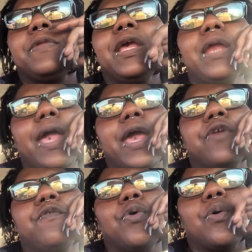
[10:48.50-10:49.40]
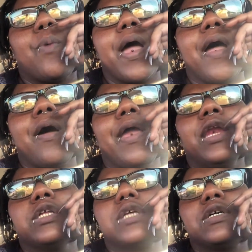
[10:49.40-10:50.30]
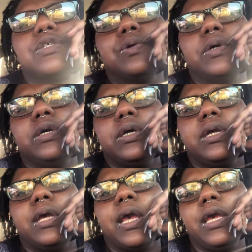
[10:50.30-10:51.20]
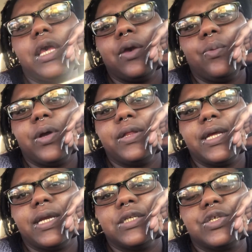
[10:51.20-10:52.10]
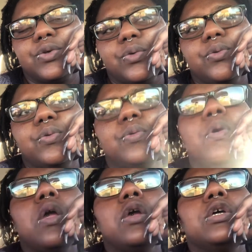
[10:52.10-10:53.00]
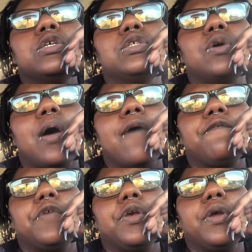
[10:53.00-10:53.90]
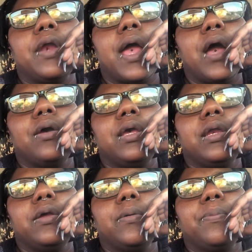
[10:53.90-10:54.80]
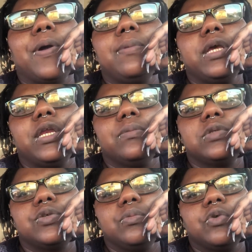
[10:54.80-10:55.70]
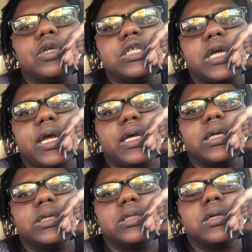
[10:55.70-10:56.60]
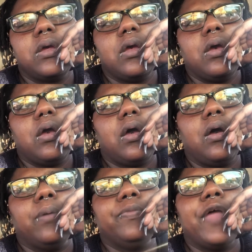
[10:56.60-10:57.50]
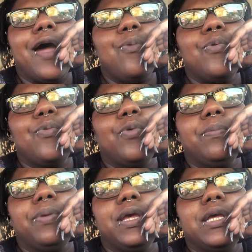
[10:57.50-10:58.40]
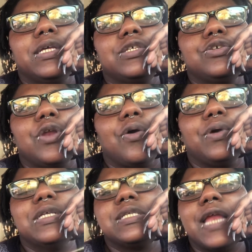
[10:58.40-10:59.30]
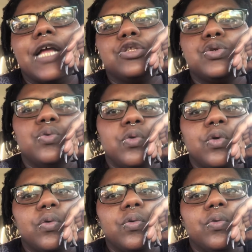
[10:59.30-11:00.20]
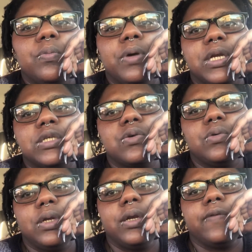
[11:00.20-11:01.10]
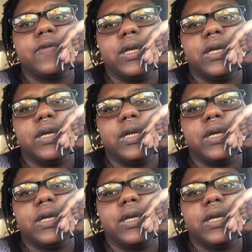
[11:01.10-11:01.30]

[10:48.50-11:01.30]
he done had it for a while, and it's also a hoodie, and he can't wear that at school. So I figured I'll probably get him 2 more jackets. That one would be his, it's not too cool, but it's cool enough to